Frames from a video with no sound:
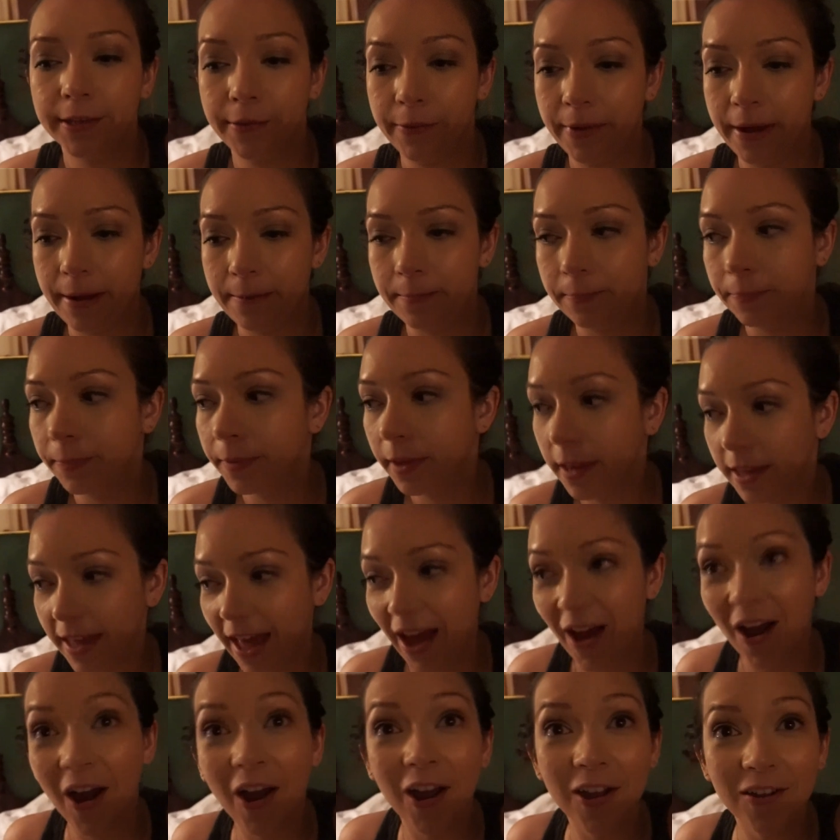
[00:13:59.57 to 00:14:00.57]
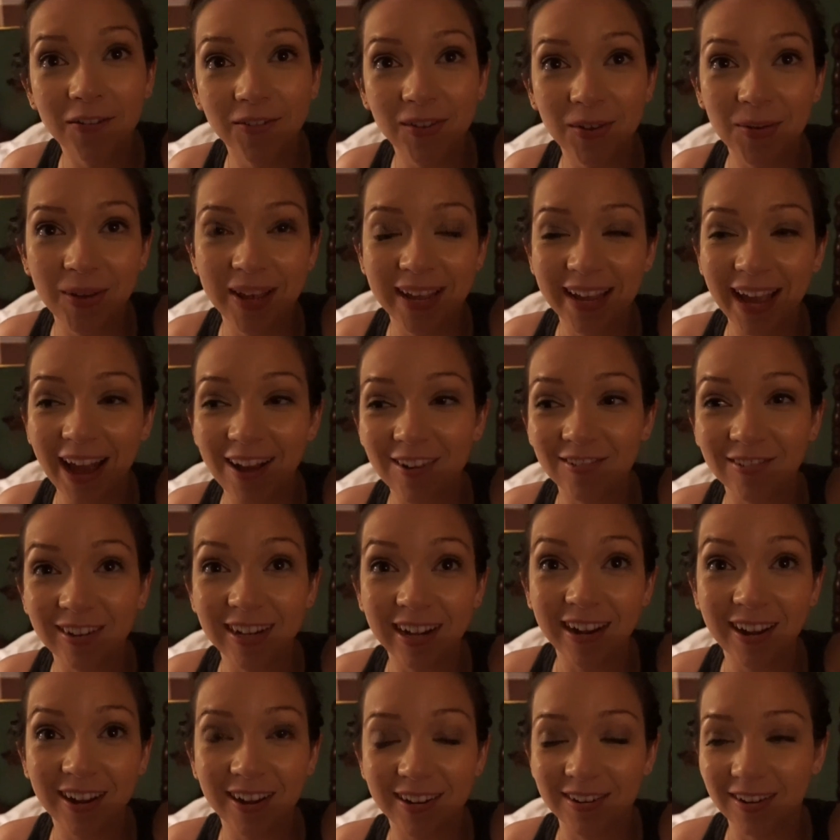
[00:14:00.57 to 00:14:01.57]
So um yeah, hopefully we can get a
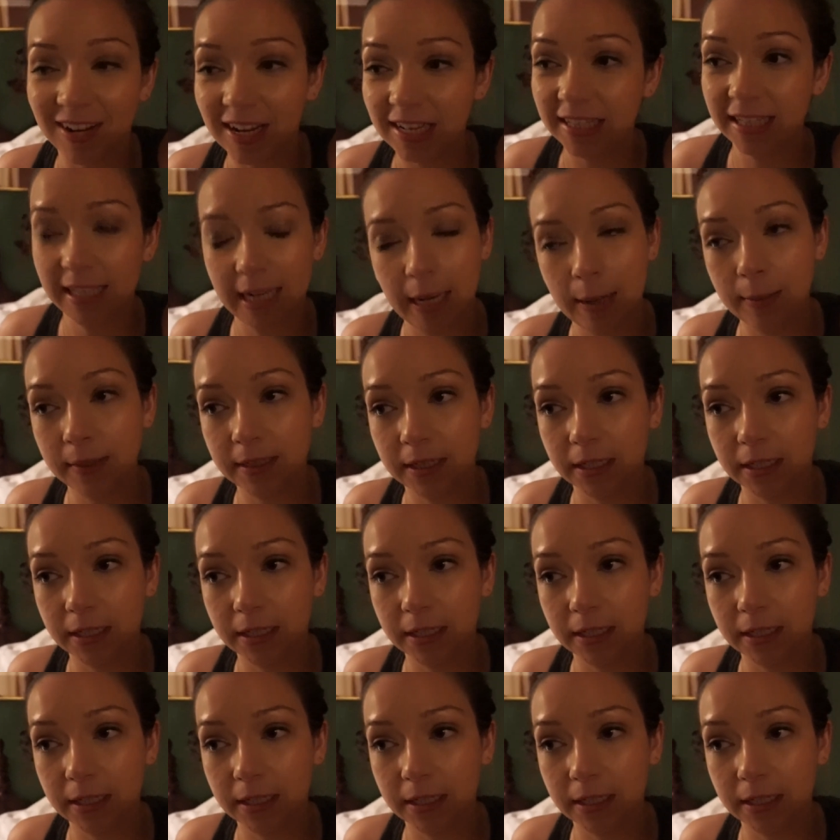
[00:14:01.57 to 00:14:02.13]
really good night's sleep